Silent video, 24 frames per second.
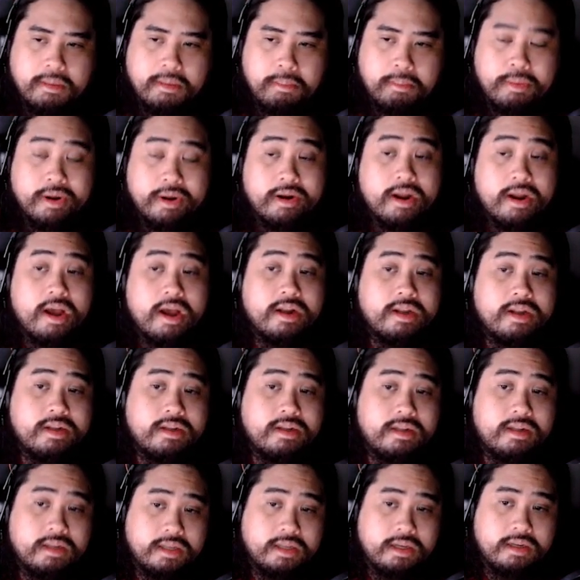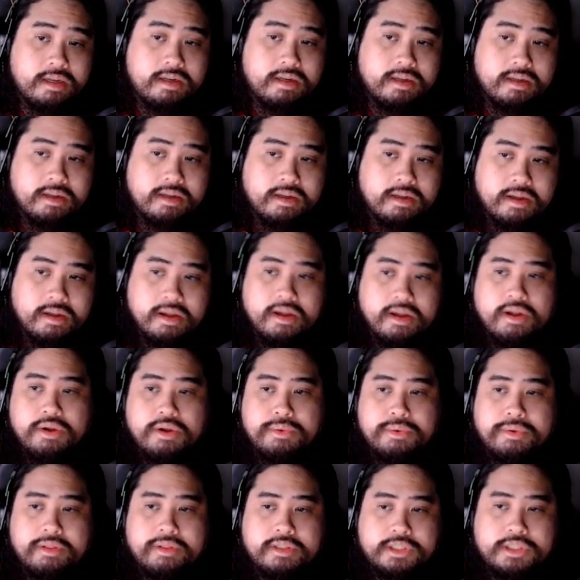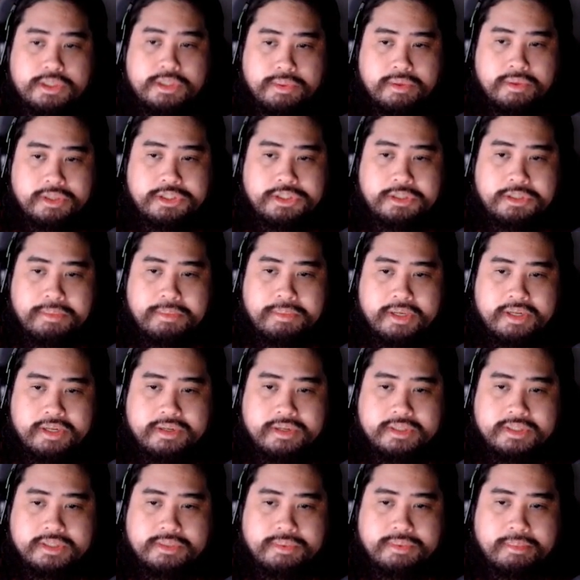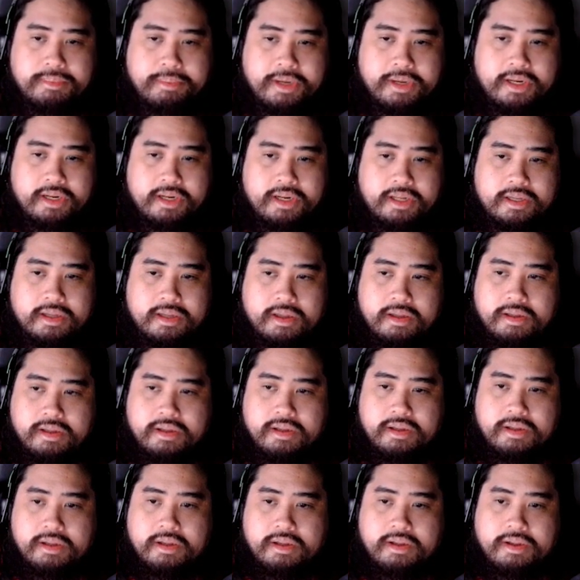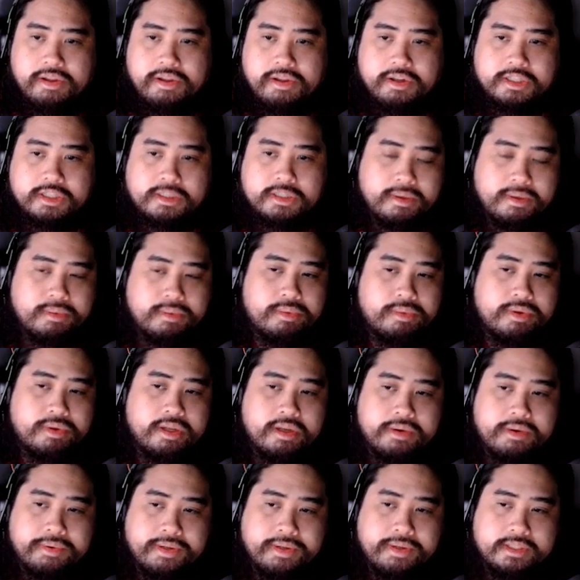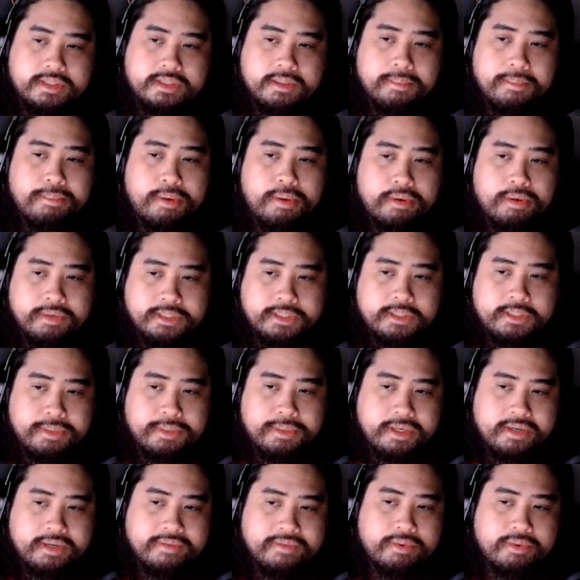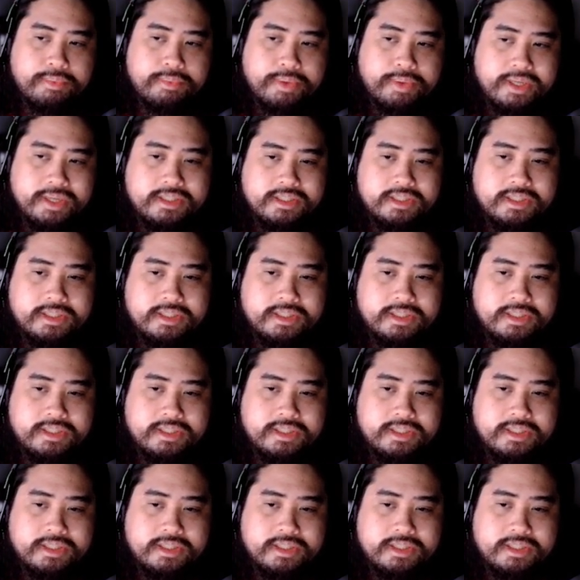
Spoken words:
but not in the lead, with 200 meters remaining, your speed will increase. Bonus speed if the race is